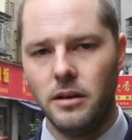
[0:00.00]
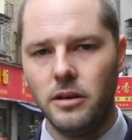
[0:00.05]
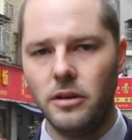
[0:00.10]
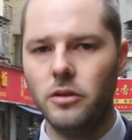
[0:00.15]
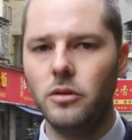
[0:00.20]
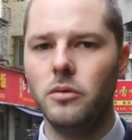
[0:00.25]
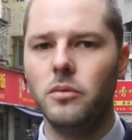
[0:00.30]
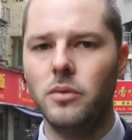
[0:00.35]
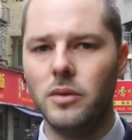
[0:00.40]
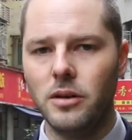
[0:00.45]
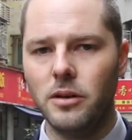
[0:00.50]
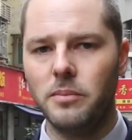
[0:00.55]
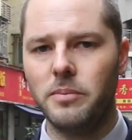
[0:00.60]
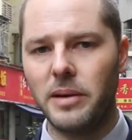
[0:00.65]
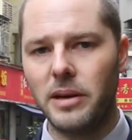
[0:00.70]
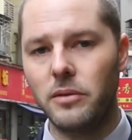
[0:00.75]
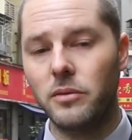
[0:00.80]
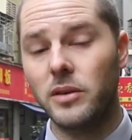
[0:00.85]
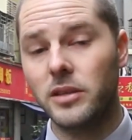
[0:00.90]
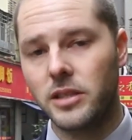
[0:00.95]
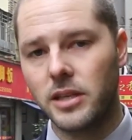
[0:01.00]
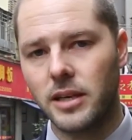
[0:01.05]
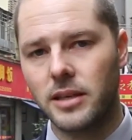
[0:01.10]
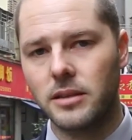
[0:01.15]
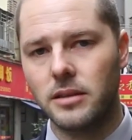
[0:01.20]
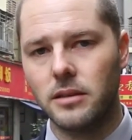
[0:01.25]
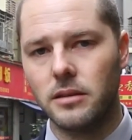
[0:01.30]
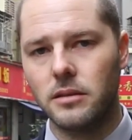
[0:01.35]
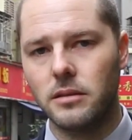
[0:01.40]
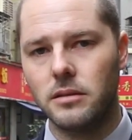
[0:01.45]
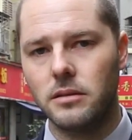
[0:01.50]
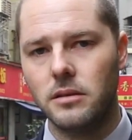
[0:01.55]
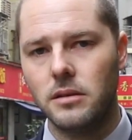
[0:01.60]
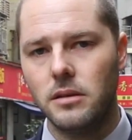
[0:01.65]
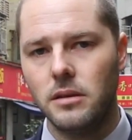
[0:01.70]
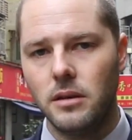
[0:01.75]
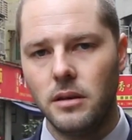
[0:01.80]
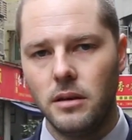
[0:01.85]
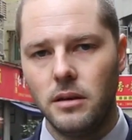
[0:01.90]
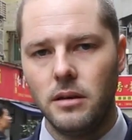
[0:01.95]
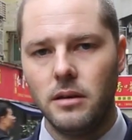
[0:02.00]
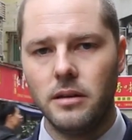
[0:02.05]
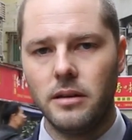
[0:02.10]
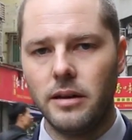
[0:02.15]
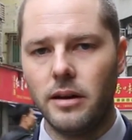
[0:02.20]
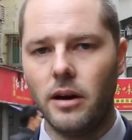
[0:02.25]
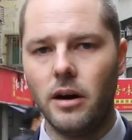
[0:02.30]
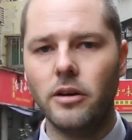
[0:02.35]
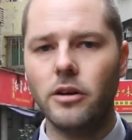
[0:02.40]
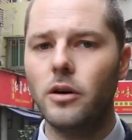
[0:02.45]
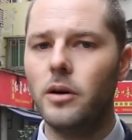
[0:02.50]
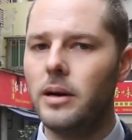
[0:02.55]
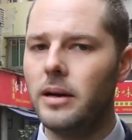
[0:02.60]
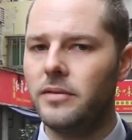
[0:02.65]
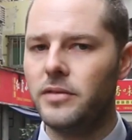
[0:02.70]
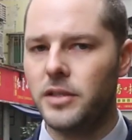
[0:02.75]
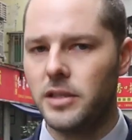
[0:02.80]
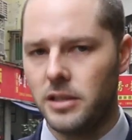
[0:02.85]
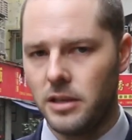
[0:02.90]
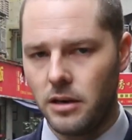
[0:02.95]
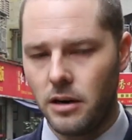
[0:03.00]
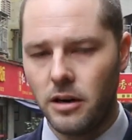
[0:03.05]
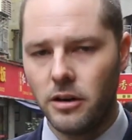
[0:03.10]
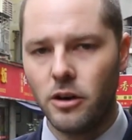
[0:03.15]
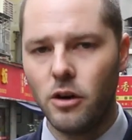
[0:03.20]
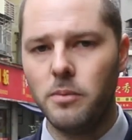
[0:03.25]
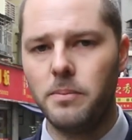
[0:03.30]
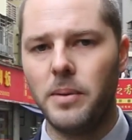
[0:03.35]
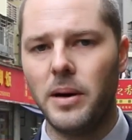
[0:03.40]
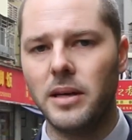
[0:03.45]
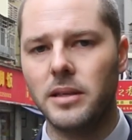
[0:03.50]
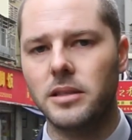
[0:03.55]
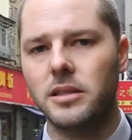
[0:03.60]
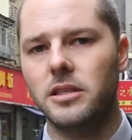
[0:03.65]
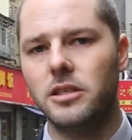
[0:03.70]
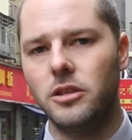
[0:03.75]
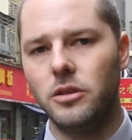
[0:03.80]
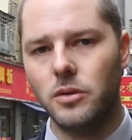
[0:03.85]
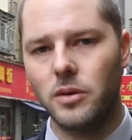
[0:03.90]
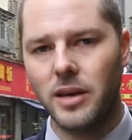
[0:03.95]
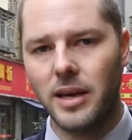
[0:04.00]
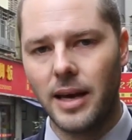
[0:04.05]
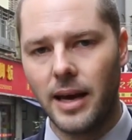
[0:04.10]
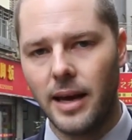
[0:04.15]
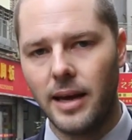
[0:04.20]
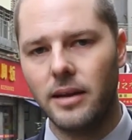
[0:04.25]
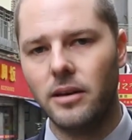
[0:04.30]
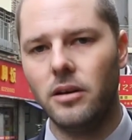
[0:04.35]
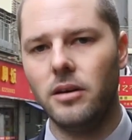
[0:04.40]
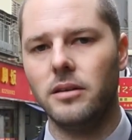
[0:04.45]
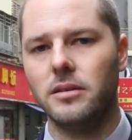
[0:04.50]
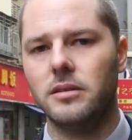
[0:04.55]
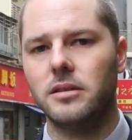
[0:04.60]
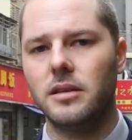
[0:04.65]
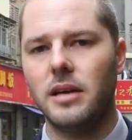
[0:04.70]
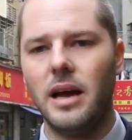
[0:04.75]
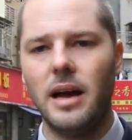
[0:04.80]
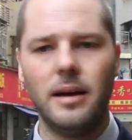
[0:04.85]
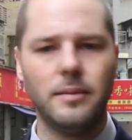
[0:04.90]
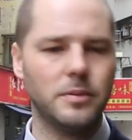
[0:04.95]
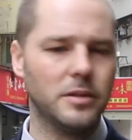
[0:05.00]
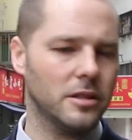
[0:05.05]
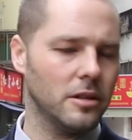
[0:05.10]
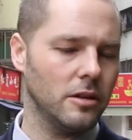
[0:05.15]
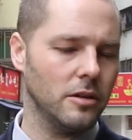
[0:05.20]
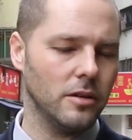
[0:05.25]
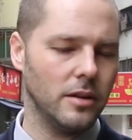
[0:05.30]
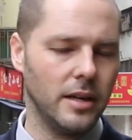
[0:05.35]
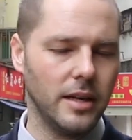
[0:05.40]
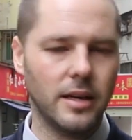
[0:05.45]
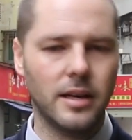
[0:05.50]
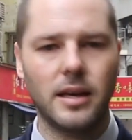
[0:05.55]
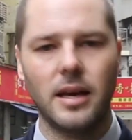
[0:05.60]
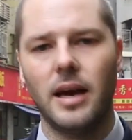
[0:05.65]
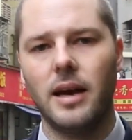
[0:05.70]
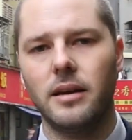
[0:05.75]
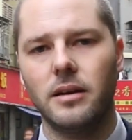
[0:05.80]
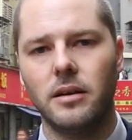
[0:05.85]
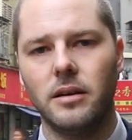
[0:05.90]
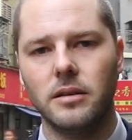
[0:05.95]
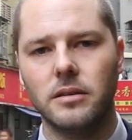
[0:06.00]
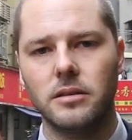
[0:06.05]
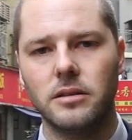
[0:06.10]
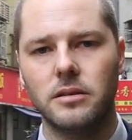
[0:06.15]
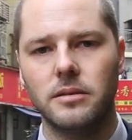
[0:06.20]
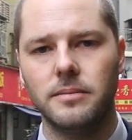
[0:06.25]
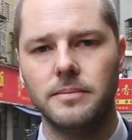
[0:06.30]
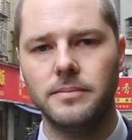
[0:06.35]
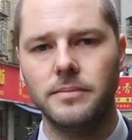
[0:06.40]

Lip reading: you will be rejected. There are no ifs, there are no buts. You cannot, absolutely cannot.